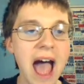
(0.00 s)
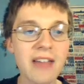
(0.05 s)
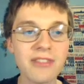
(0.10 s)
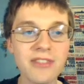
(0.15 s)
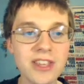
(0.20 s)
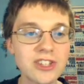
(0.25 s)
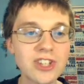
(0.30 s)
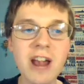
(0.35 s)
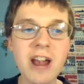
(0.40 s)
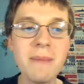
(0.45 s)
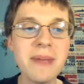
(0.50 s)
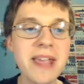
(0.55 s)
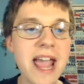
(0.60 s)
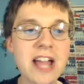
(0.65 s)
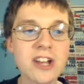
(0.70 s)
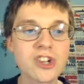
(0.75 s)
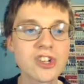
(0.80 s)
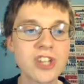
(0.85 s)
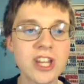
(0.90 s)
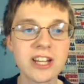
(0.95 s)
It's going to be
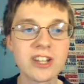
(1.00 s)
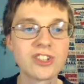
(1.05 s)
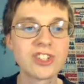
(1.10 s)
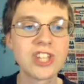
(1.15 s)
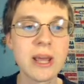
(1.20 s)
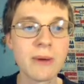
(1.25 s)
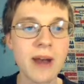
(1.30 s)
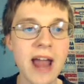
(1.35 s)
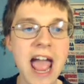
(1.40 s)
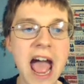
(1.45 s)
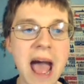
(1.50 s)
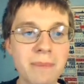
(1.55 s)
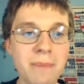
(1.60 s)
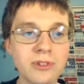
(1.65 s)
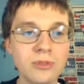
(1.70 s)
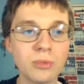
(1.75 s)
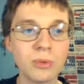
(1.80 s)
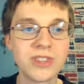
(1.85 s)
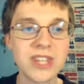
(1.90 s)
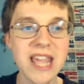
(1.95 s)
interesting to see what
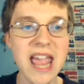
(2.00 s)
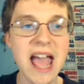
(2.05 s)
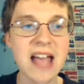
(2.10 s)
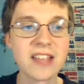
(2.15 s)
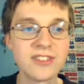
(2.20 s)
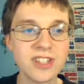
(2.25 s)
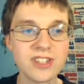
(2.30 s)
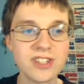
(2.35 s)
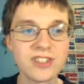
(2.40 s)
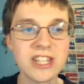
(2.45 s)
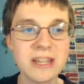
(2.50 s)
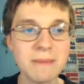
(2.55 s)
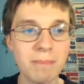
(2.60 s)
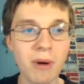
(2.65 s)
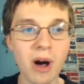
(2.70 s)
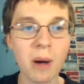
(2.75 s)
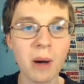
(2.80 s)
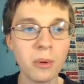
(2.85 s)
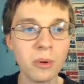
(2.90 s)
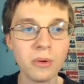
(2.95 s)
happens with the SEC
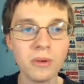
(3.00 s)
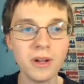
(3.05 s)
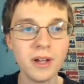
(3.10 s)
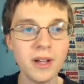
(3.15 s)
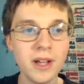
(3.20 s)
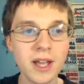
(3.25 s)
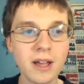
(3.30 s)
bubble.